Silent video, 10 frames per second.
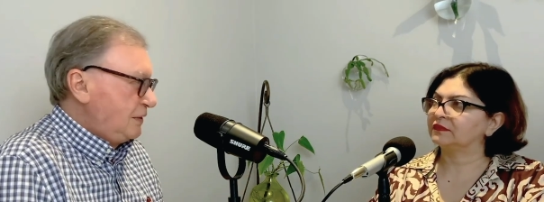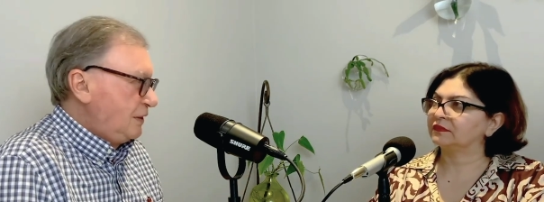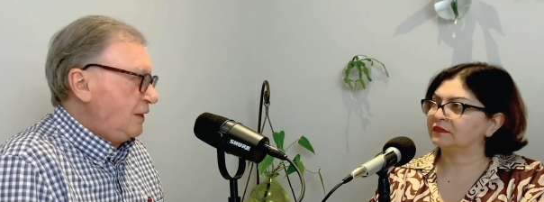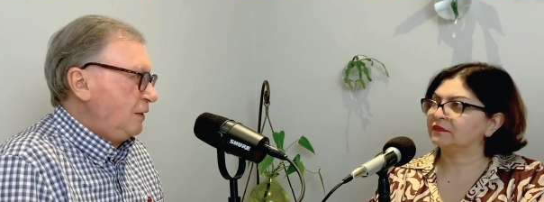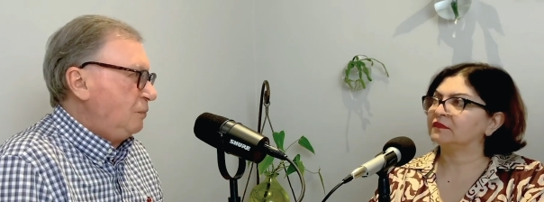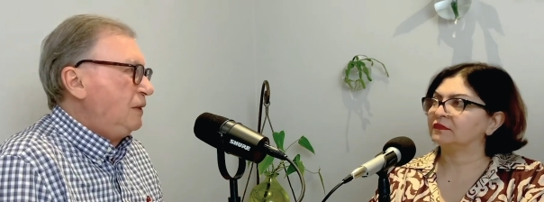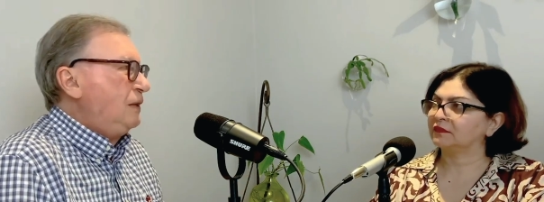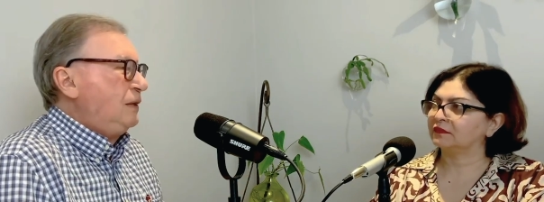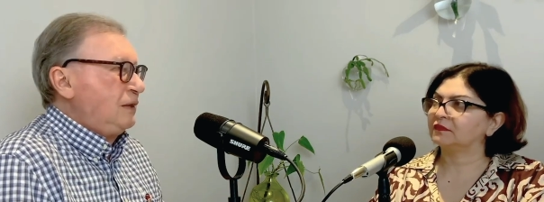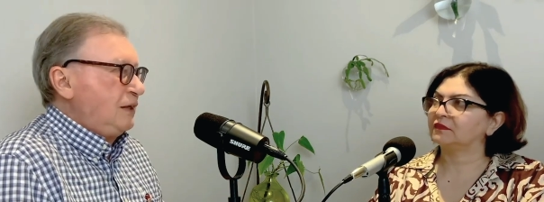Speaker 1: the time.
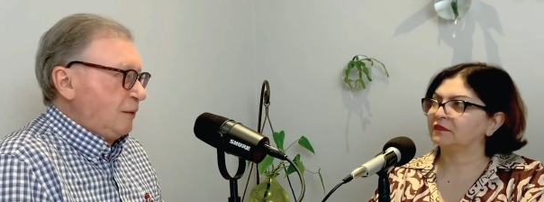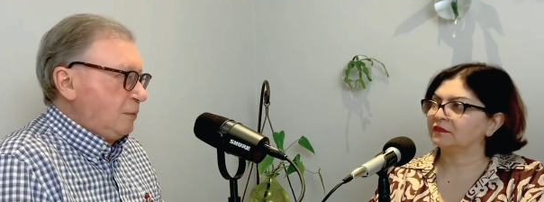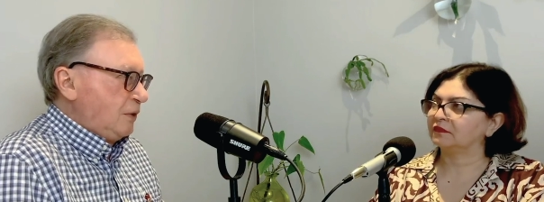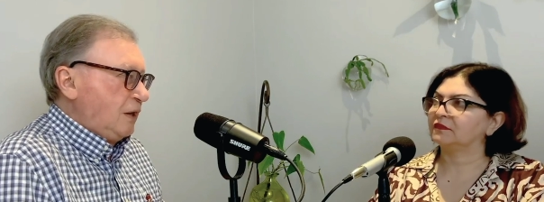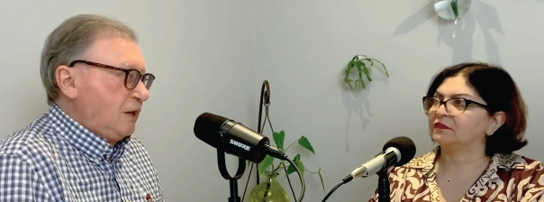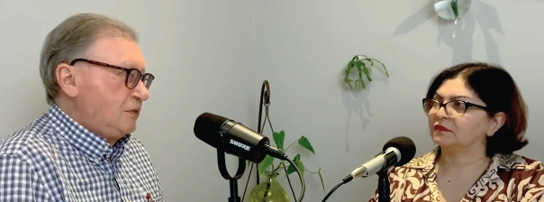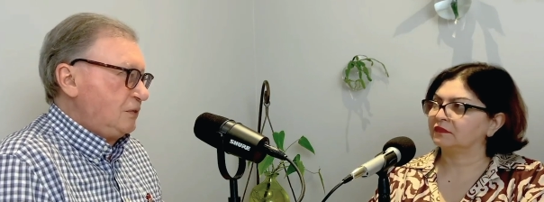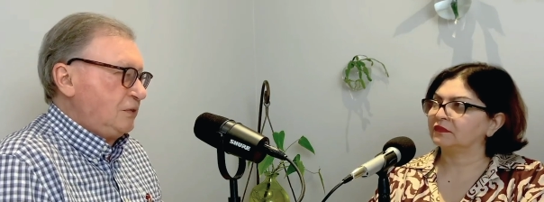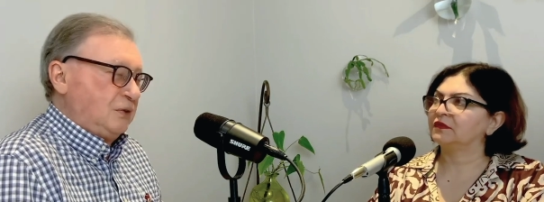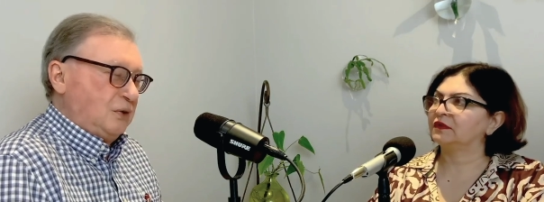Capital
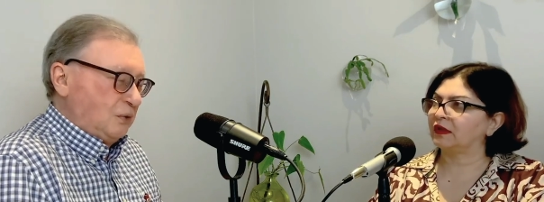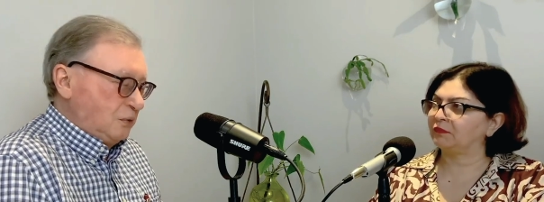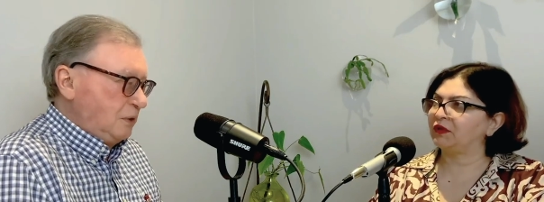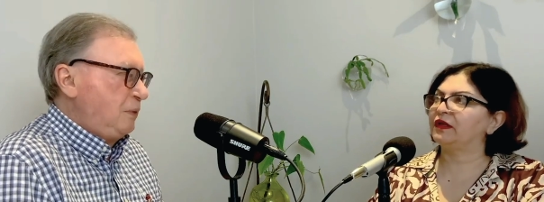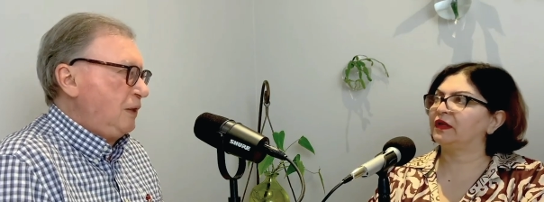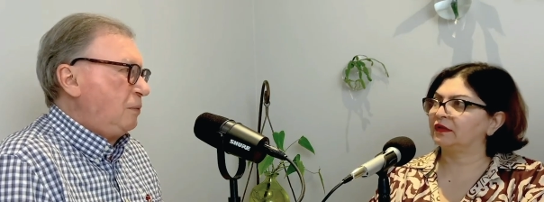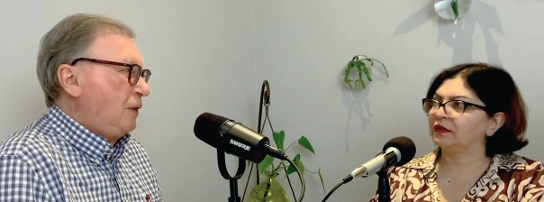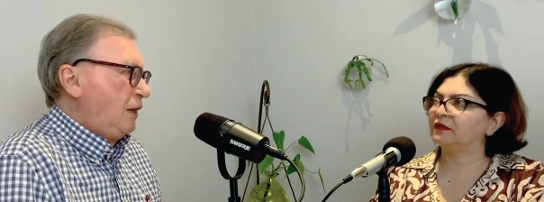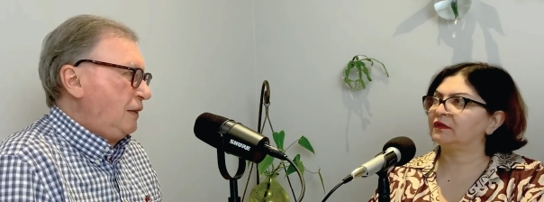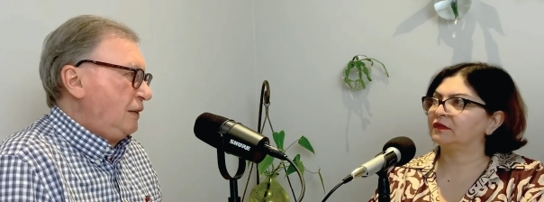losses can only be
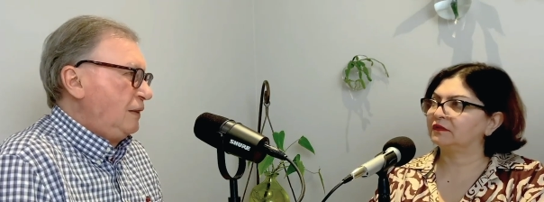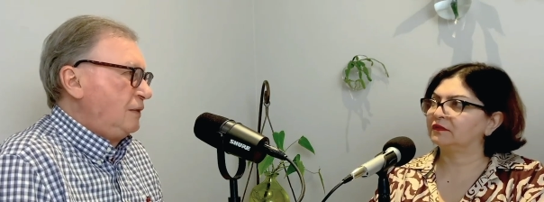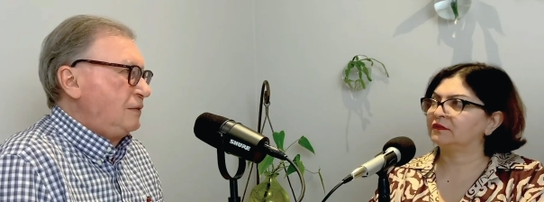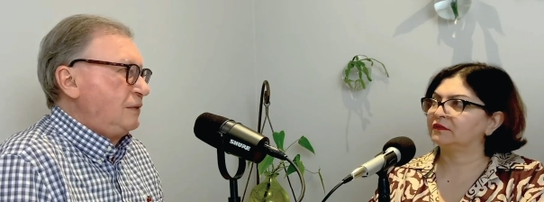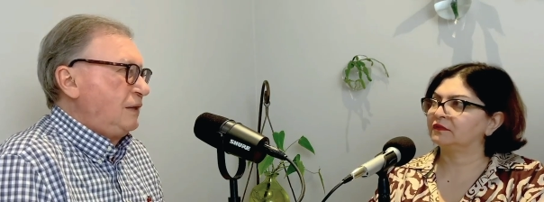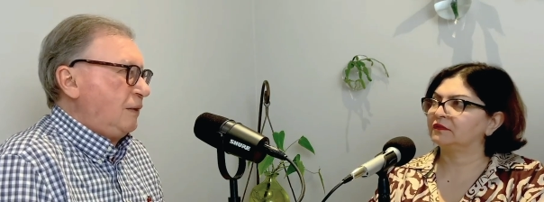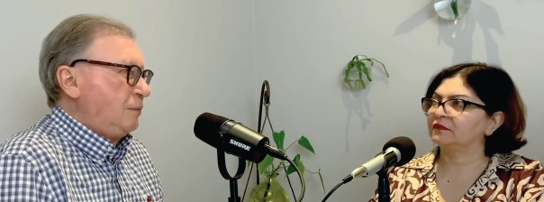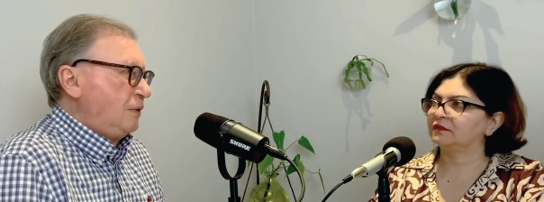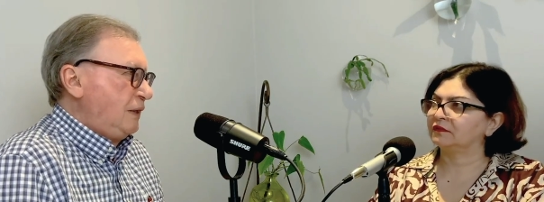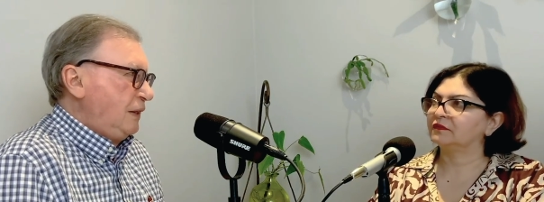applied against
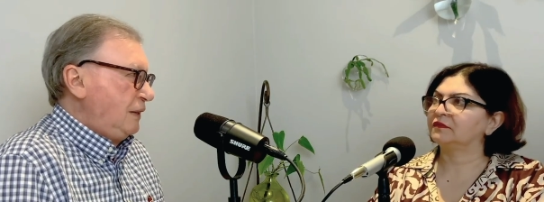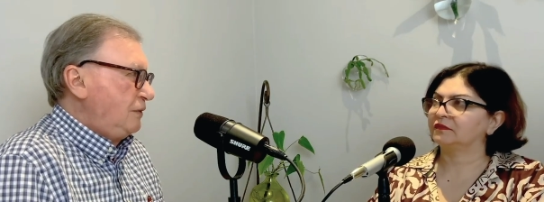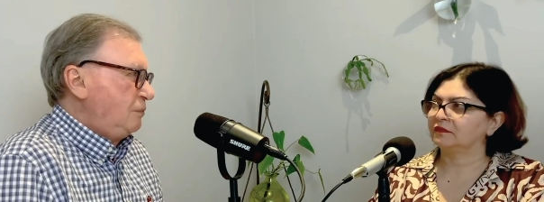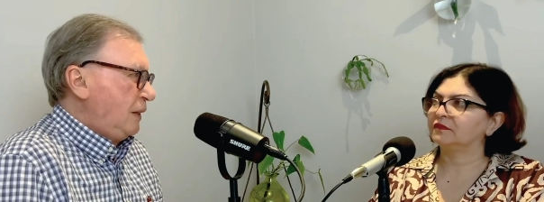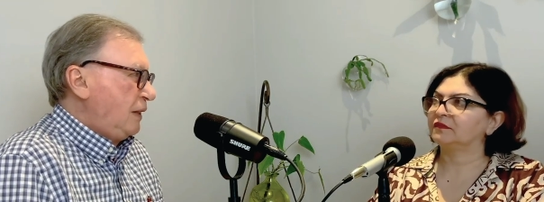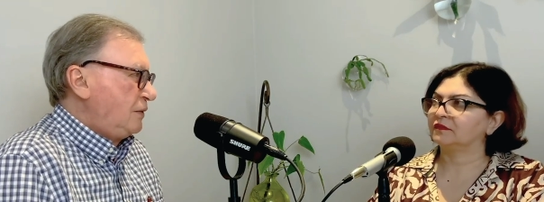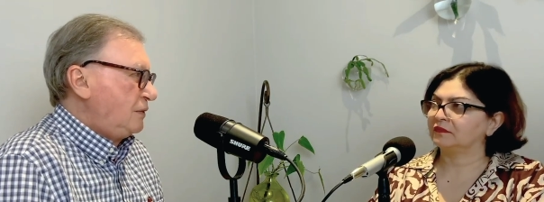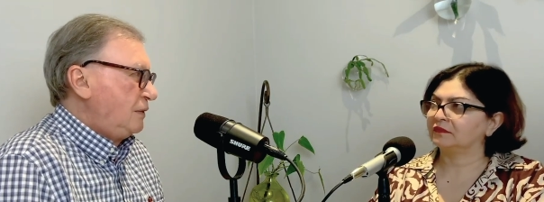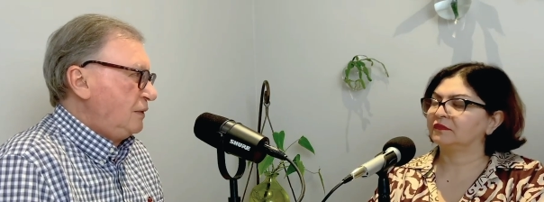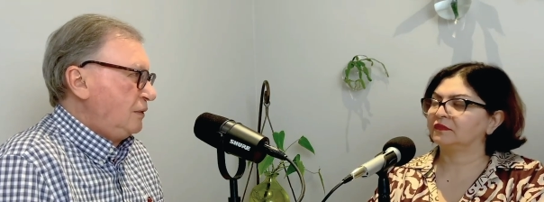capital gains,
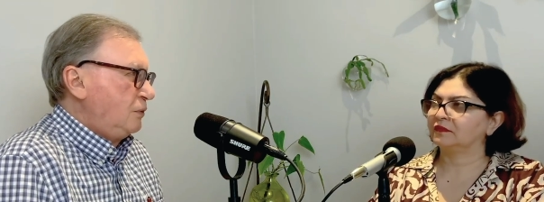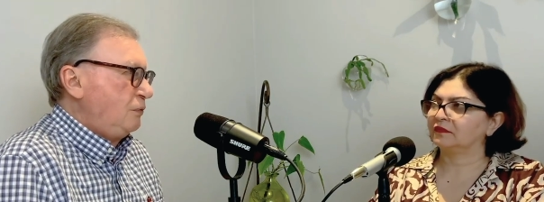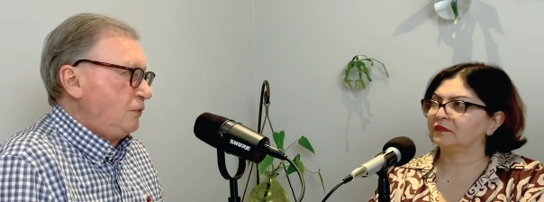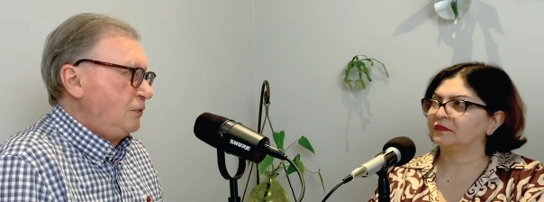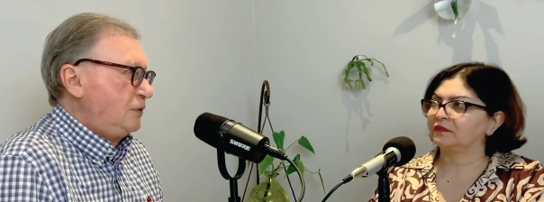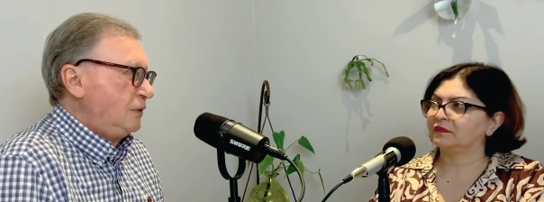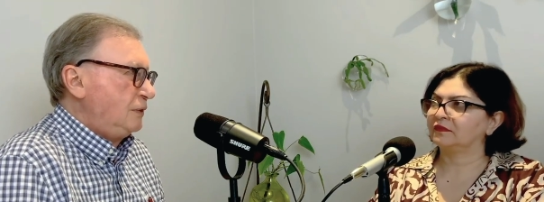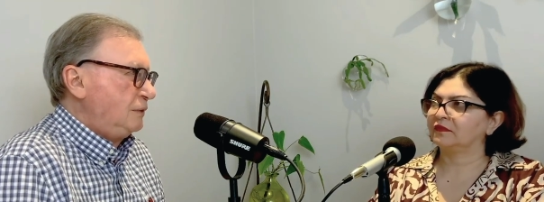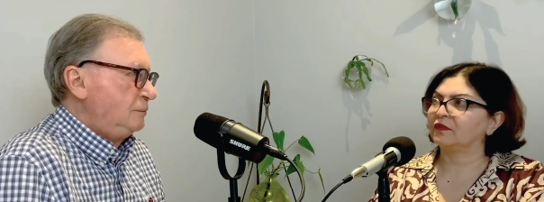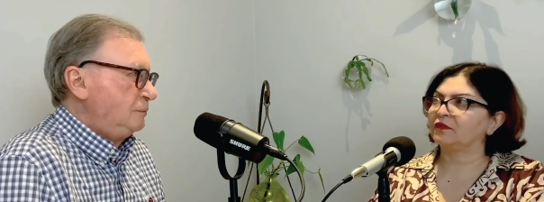past or future.
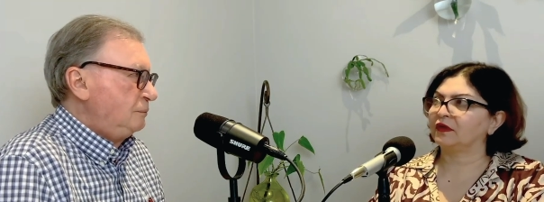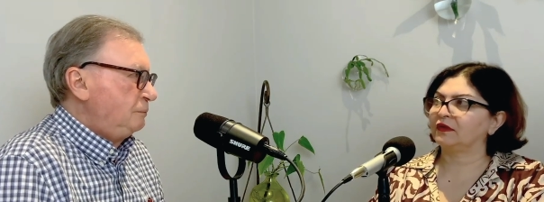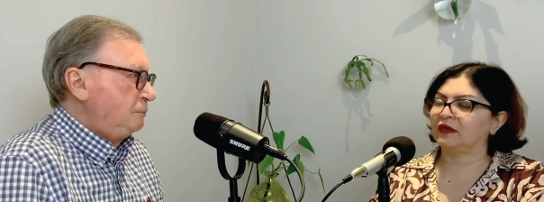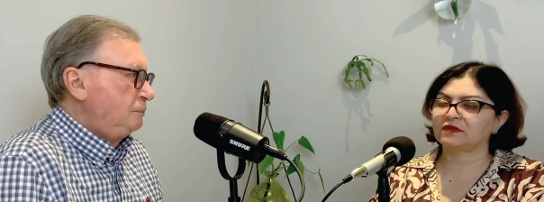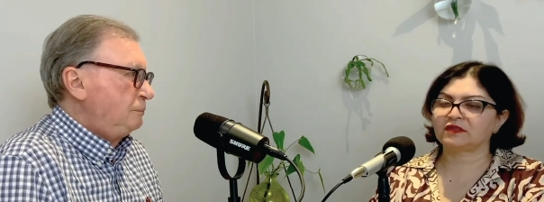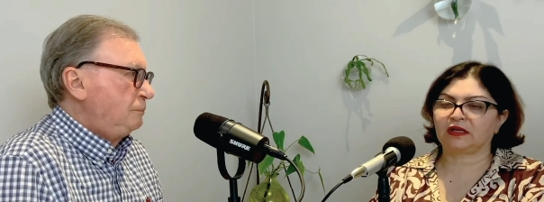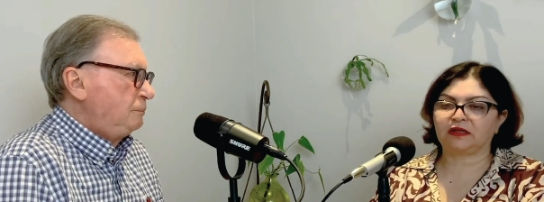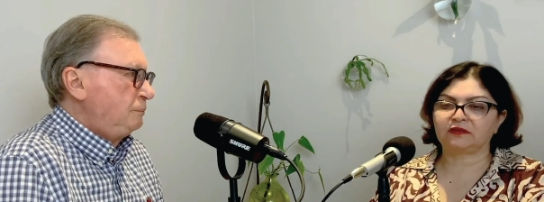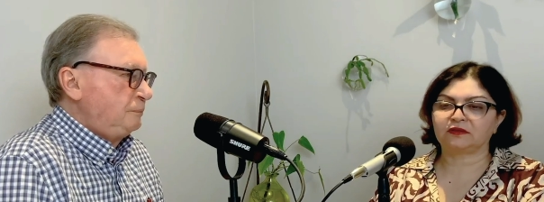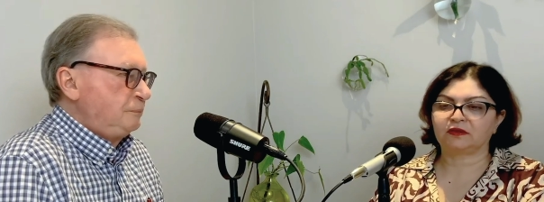
Speaker 2: Okay,
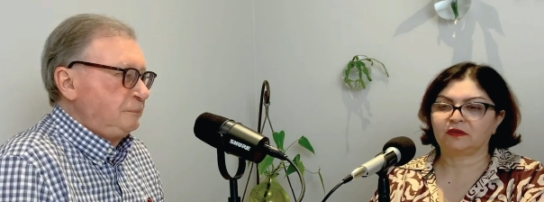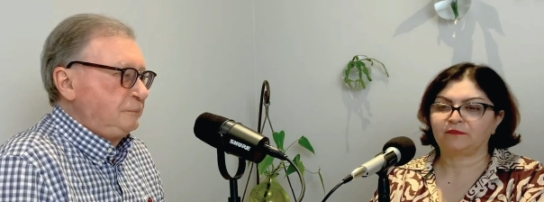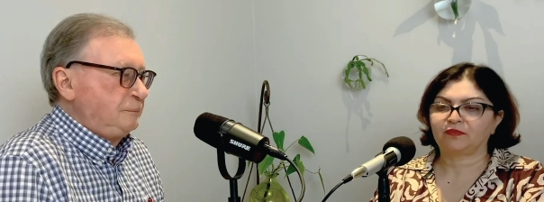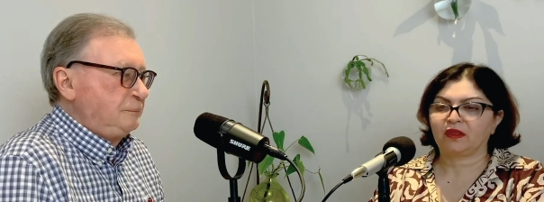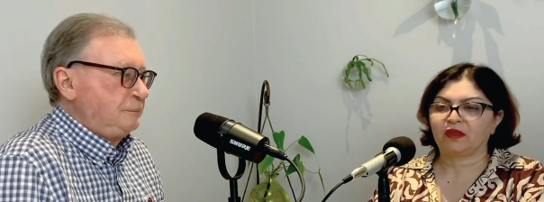excellent. Mm-hmm.